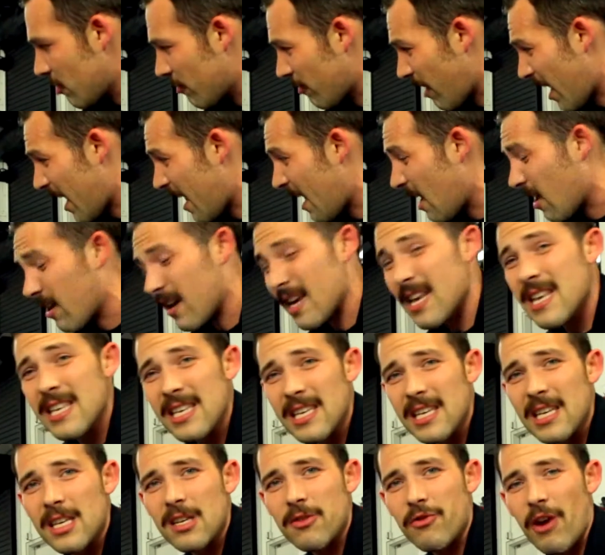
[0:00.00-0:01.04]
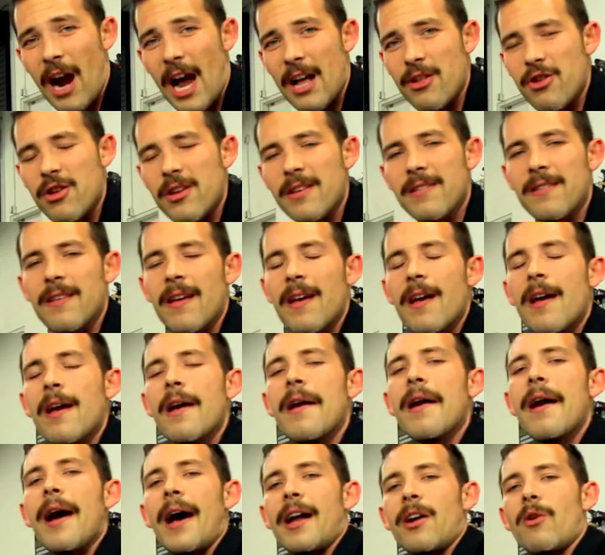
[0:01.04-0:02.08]
steel right here easily scratches.
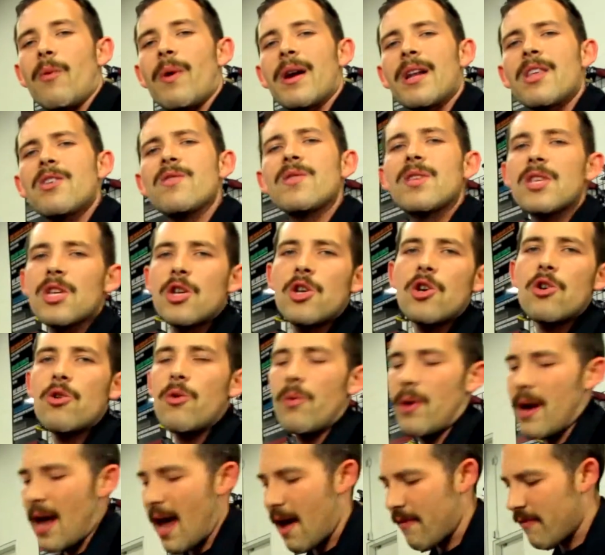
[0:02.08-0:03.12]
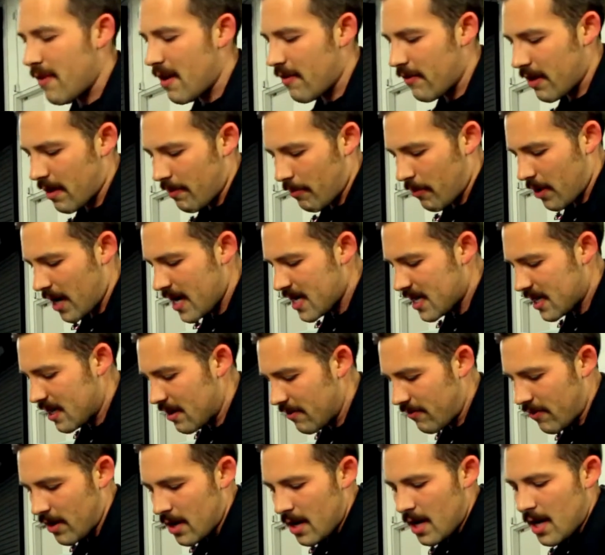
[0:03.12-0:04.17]
I don't want to use too heavy of an
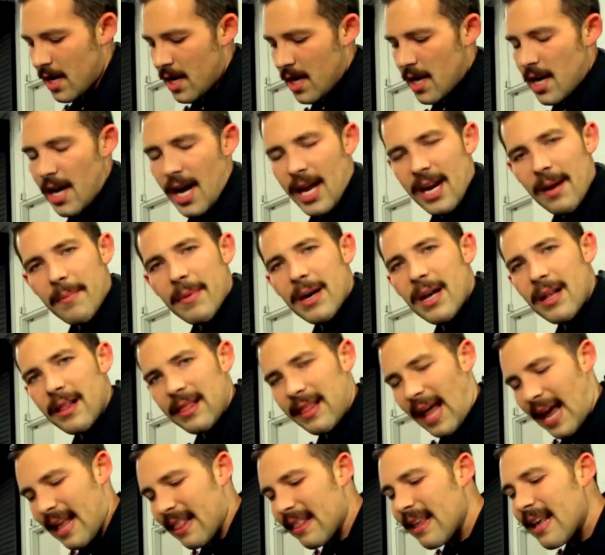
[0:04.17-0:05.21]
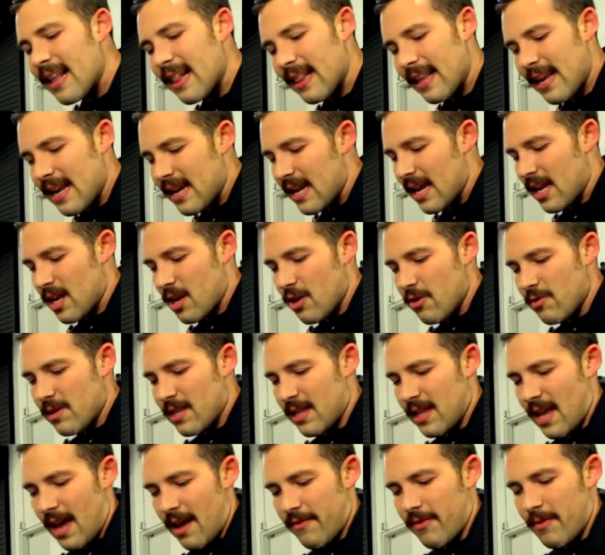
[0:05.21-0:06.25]
abrasive, and I'm going to lightly clean it
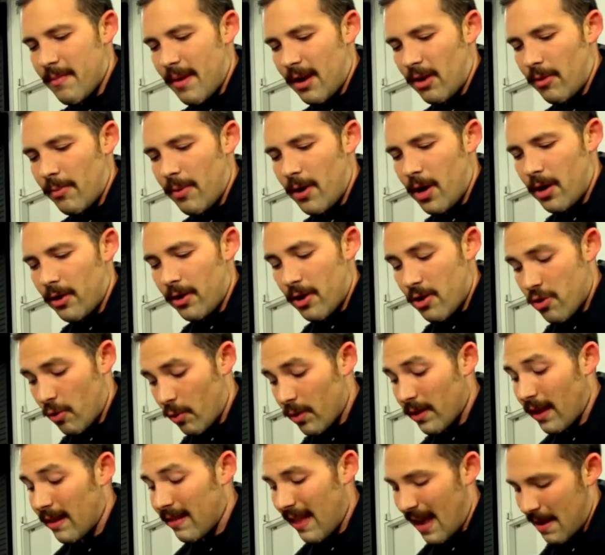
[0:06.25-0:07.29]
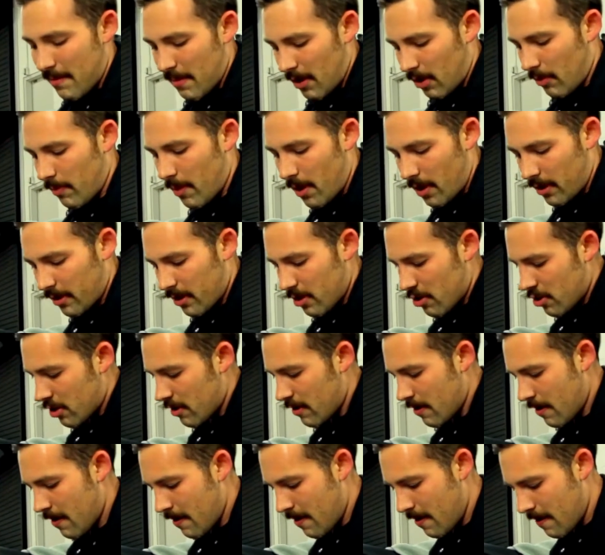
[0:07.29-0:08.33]
using the heavy metal polish or the light metal
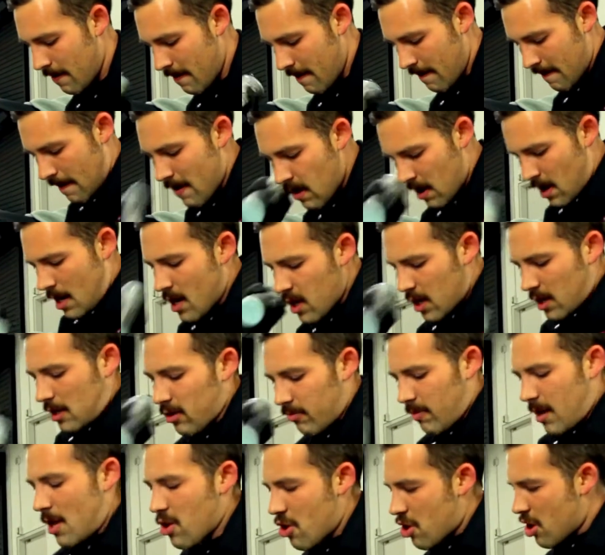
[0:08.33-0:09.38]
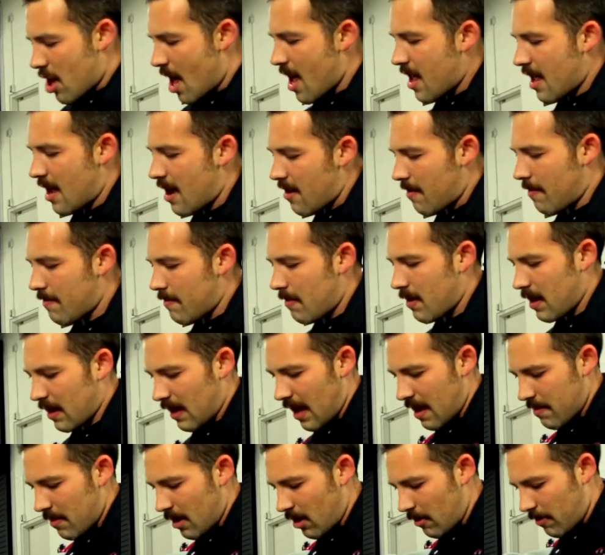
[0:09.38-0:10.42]
polish. So I'm going to shake up my
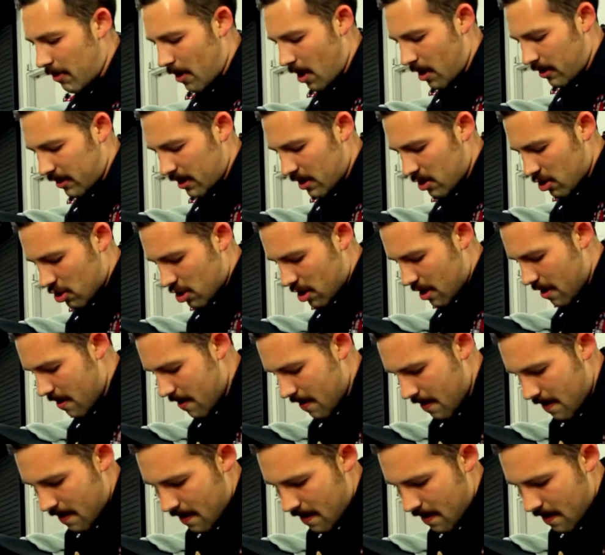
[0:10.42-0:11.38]
light metal polish,